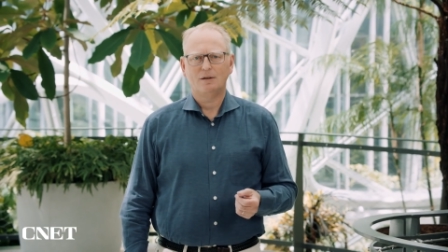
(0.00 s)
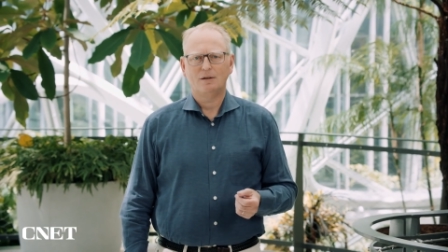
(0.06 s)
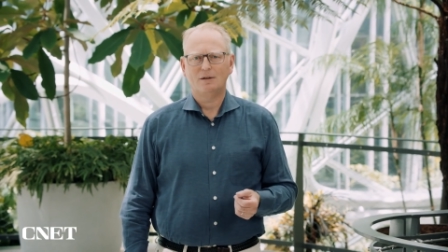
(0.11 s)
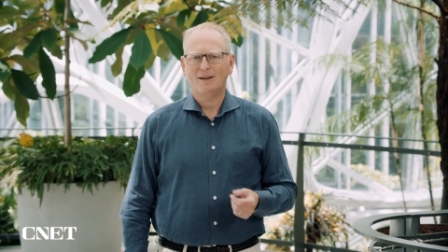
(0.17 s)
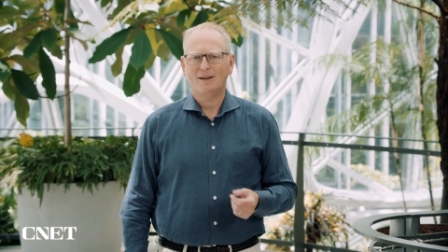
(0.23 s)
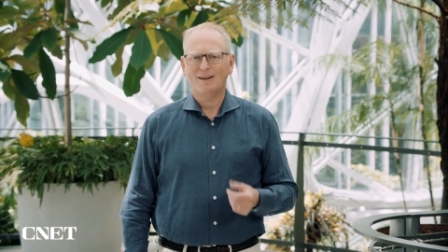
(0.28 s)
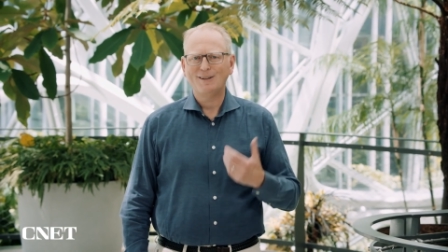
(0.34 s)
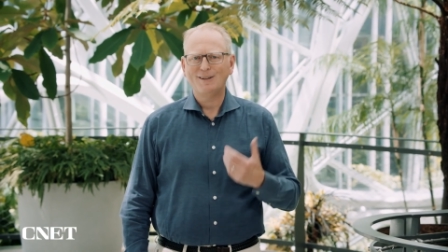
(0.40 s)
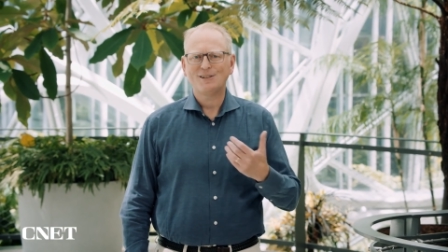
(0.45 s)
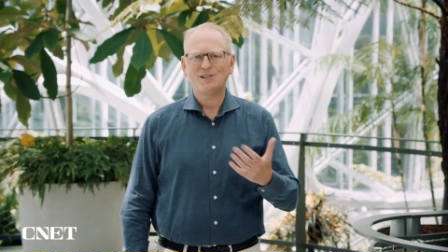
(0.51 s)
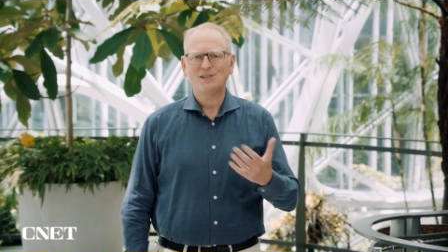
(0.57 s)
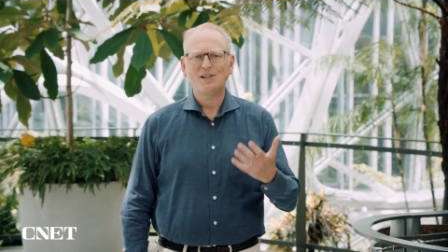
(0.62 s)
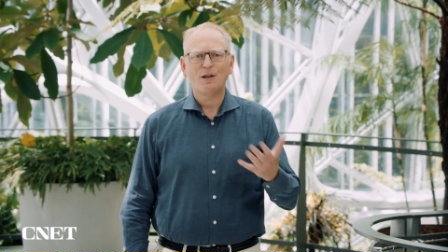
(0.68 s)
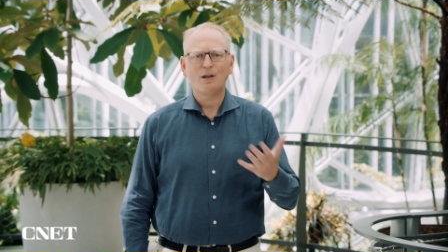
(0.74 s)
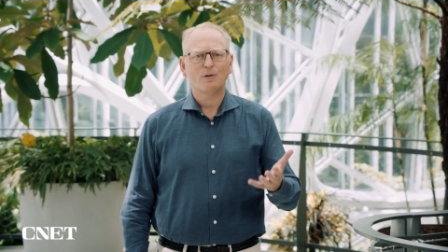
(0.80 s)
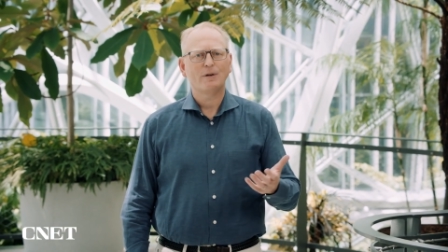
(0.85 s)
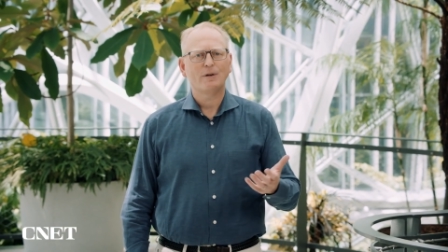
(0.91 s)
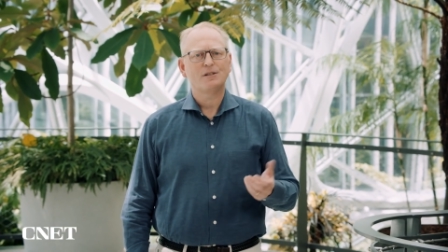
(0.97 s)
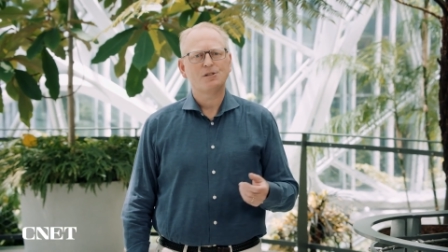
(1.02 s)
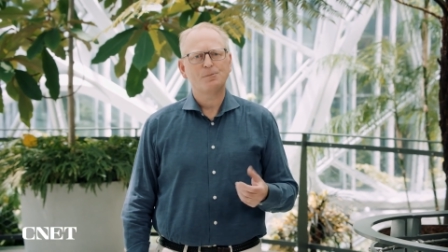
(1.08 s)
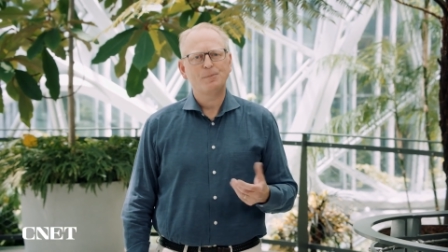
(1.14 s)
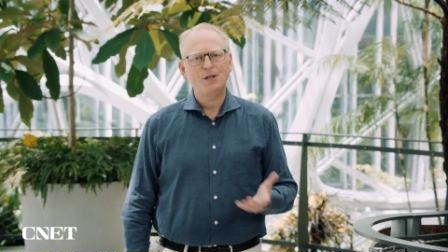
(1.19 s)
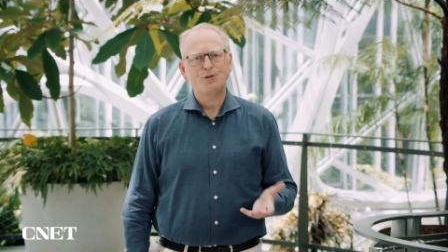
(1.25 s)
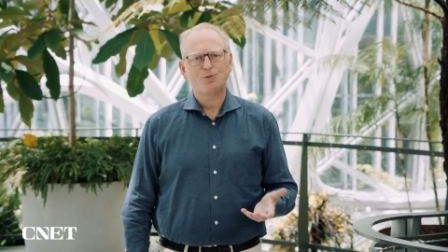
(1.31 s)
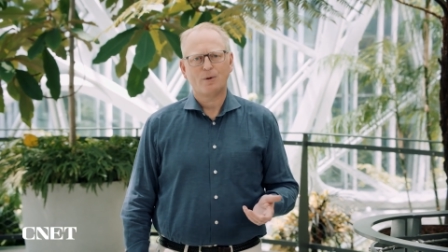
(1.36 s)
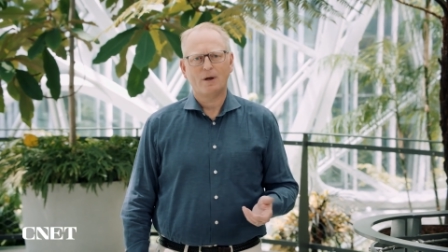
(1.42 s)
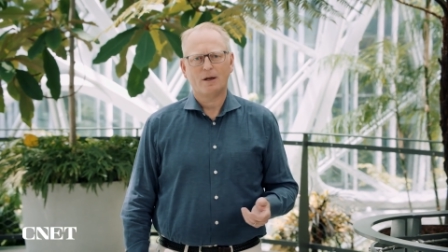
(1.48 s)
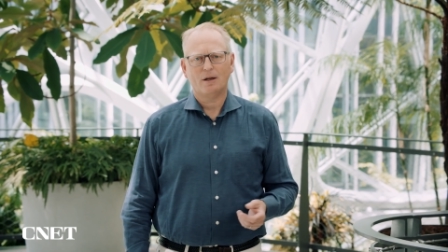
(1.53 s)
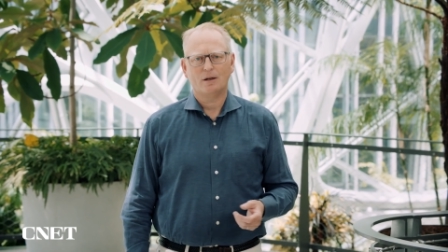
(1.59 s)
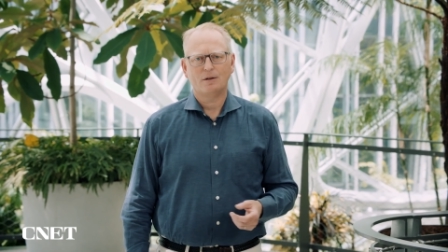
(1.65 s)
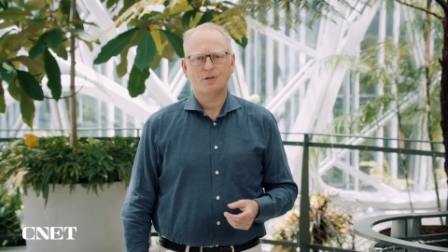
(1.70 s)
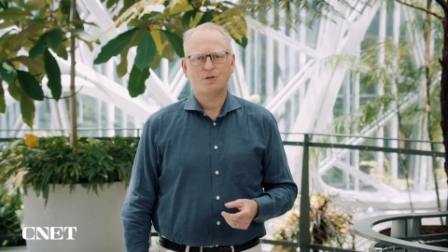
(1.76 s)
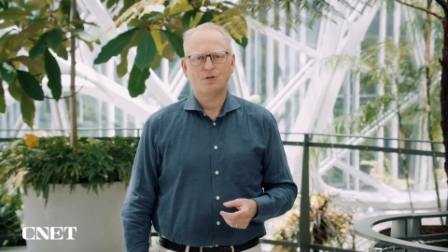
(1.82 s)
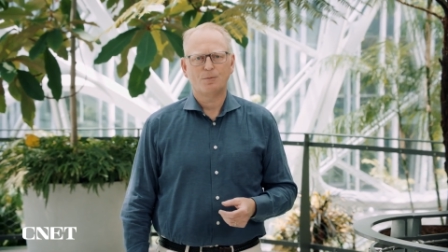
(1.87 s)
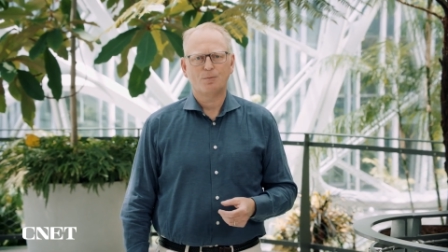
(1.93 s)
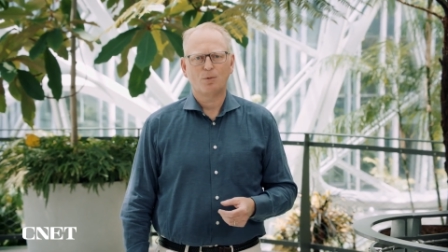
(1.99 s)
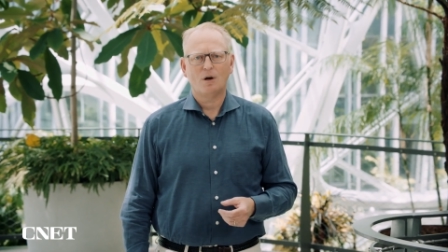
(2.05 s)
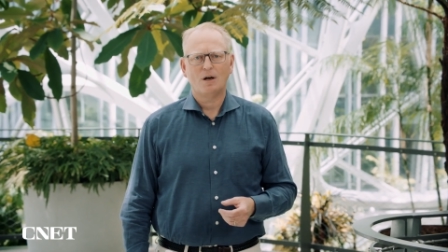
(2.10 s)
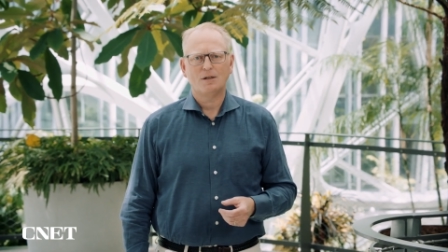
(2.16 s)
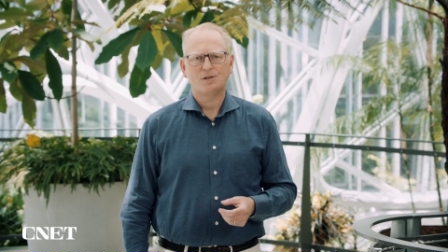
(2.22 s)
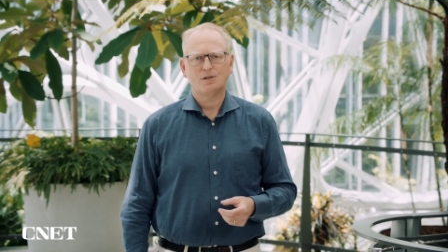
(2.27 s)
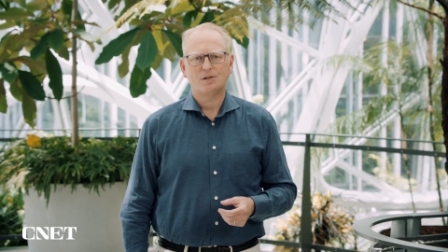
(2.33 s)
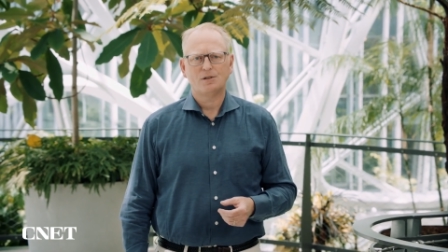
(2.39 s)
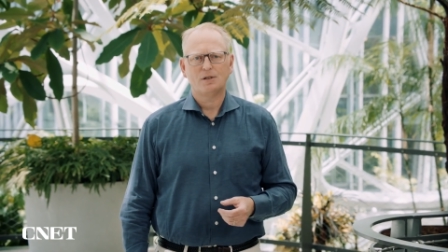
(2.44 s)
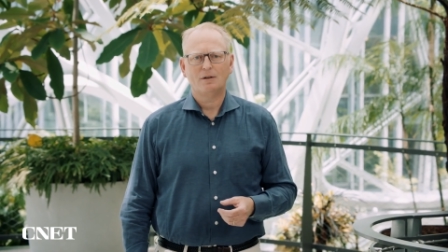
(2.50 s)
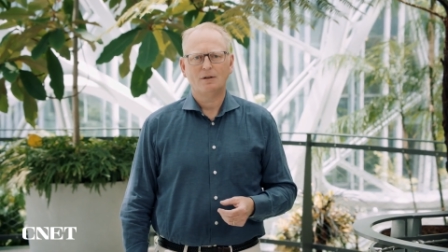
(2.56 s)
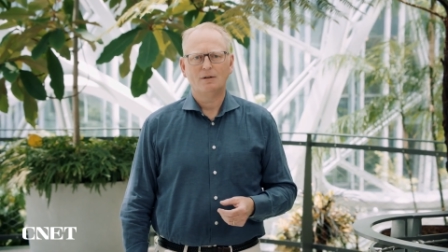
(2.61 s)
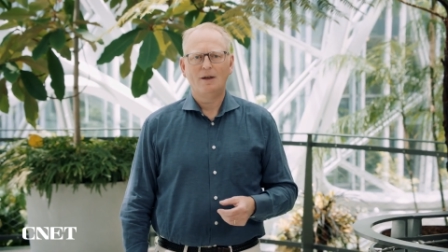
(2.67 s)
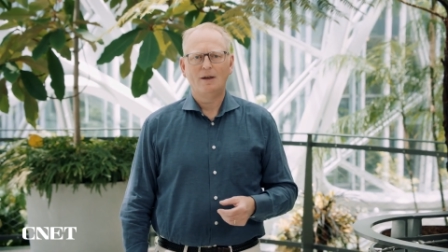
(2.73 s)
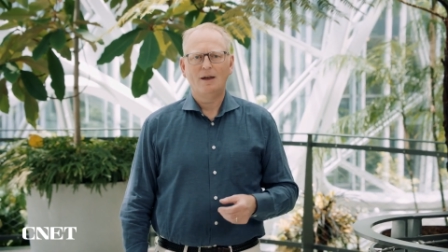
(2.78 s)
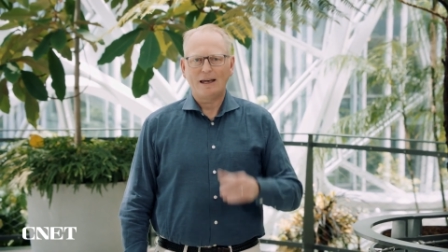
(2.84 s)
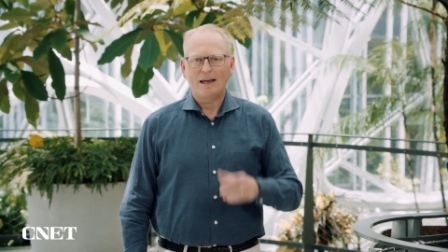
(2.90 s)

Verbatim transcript: and it can accelerate speech recognition processing